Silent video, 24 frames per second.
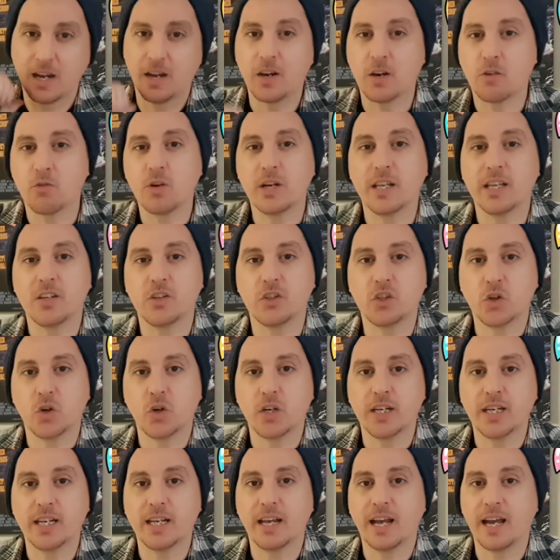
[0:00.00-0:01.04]
and I really
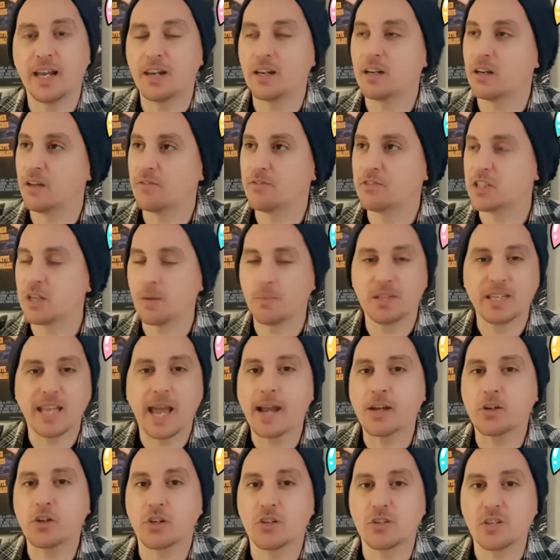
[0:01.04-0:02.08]
enjoyed it, and I loved some of the
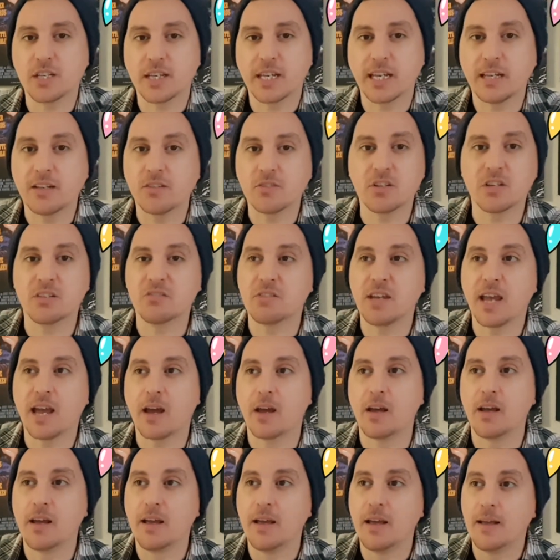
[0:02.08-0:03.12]
action scenes. And yeah,
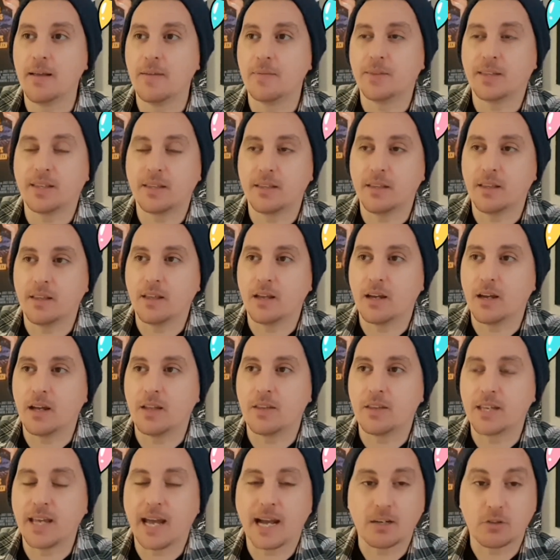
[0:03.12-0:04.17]

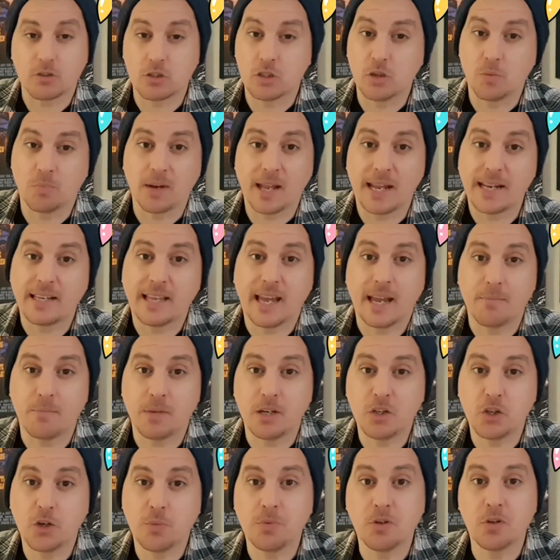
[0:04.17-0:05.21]
the actress who played Kate
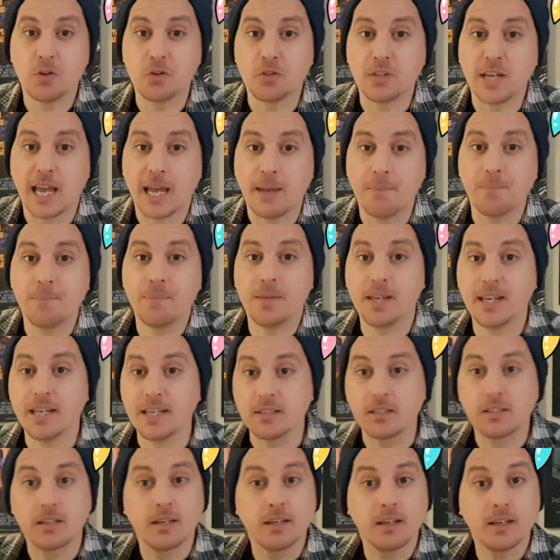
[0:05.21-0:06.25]
Bishop, whose name
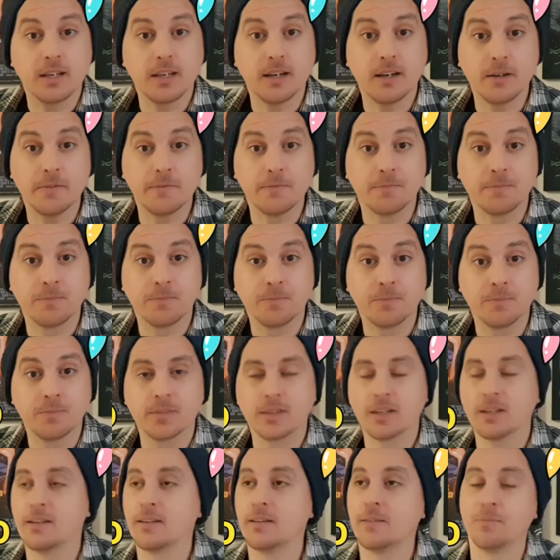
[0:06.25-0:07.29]
is here,
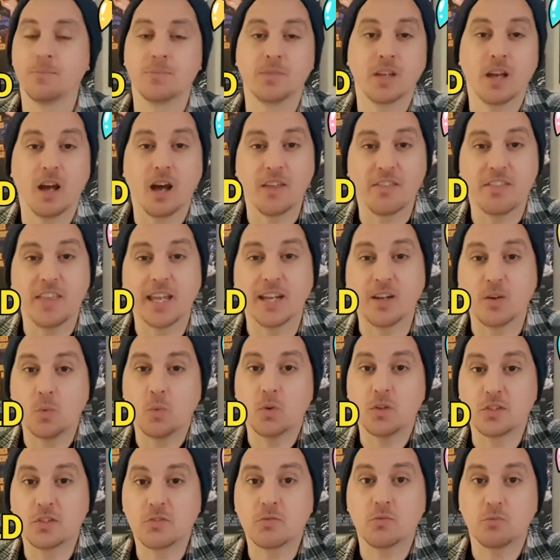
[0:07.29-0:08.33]
I think
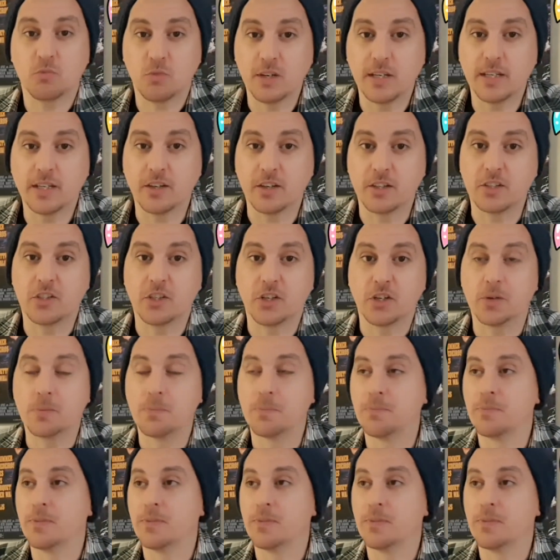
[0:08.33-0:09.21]
was really good too.